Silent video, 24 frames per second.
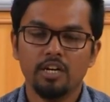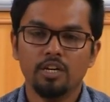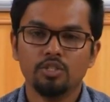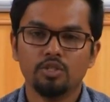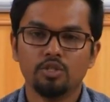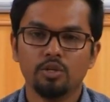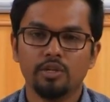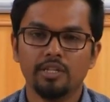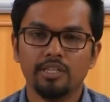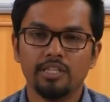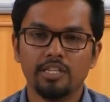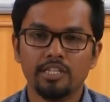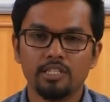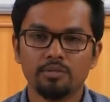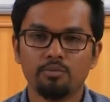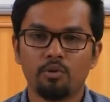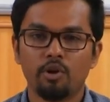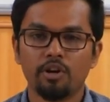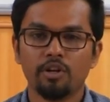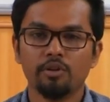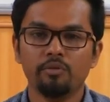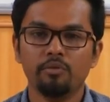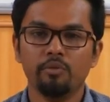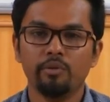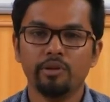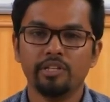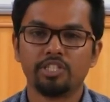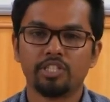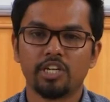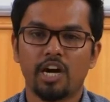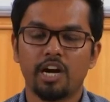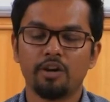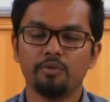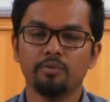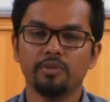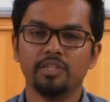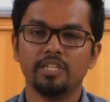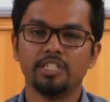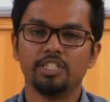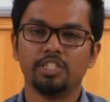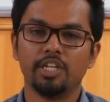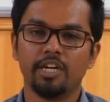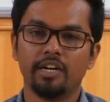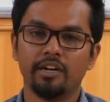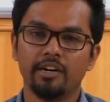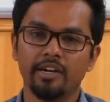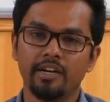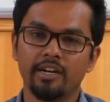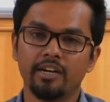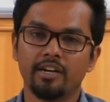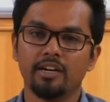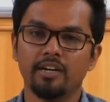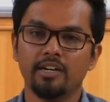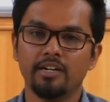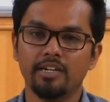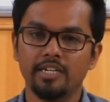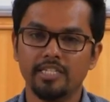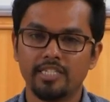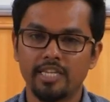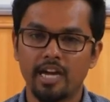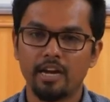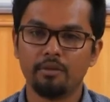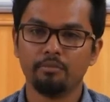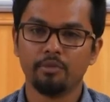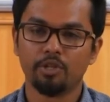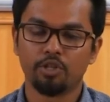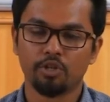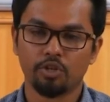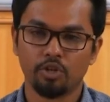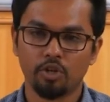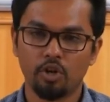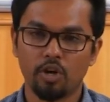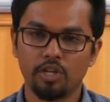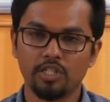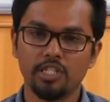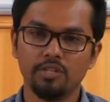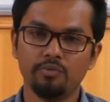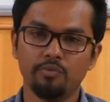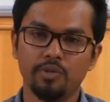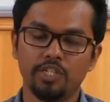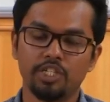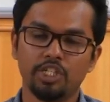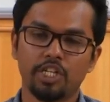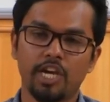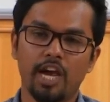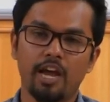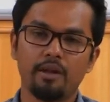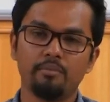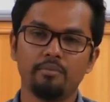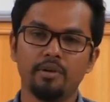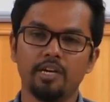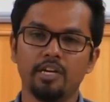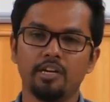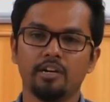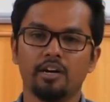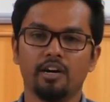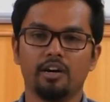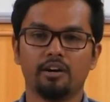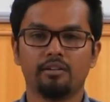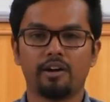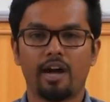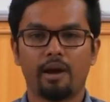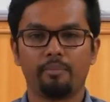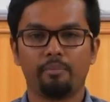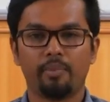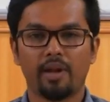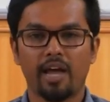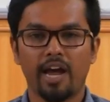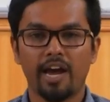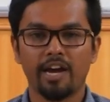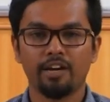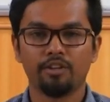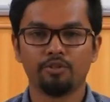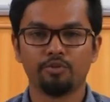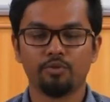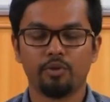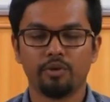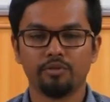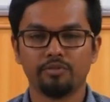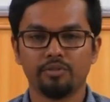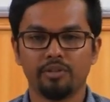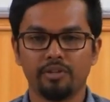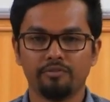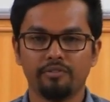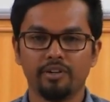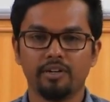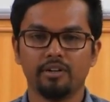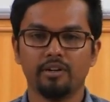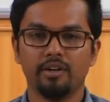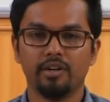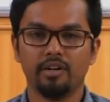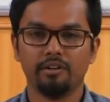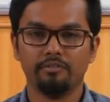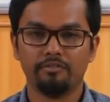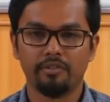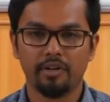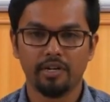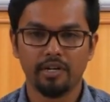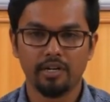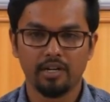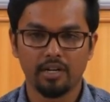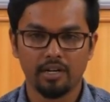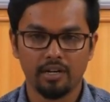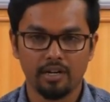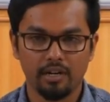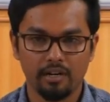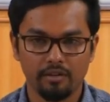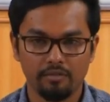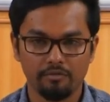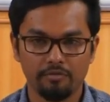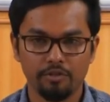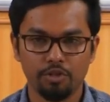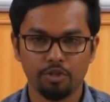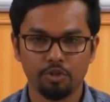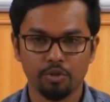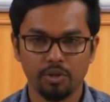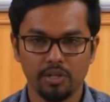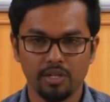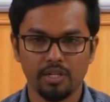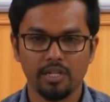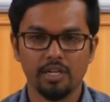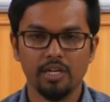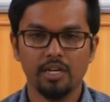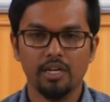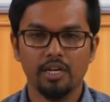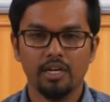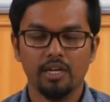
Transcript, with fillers: So in this module, we will start with the generic design methodology which can be uh, applied throughout the different, uh, different uh, visual